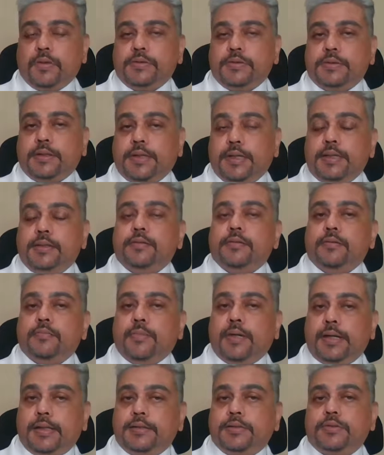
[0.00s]
Because
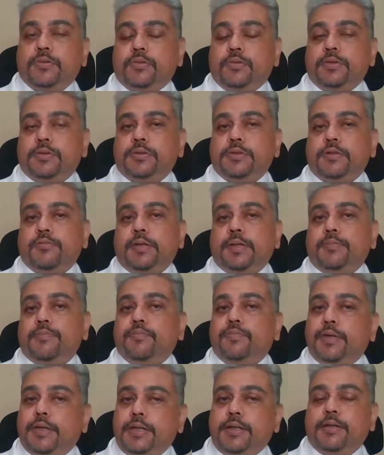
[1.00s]
again, milestones
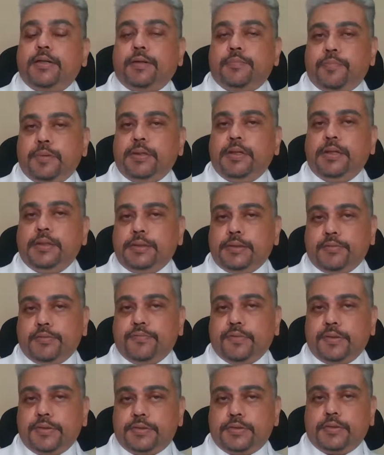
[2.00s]
develop very rapidly in
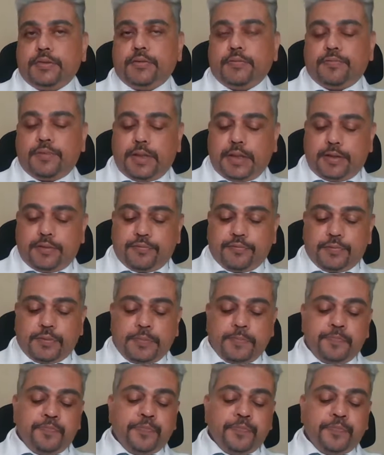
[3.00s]
the first year of life.